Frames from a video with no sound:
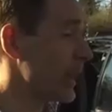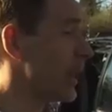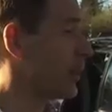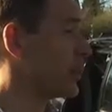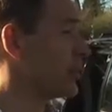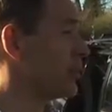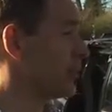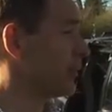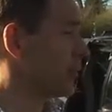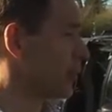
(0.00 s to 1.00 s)
help you
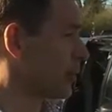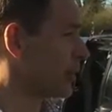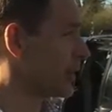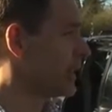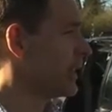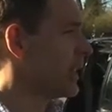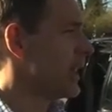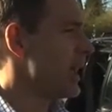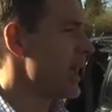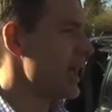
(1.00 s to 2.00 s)
move forward,
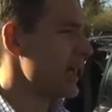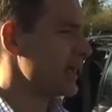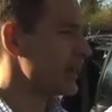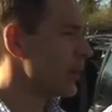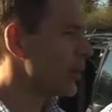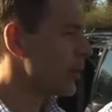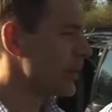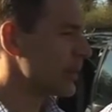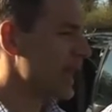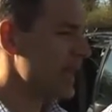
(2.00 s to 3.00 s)
and
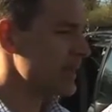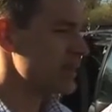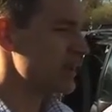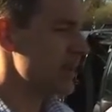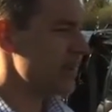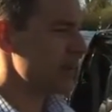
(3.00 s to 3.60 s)
we would like to give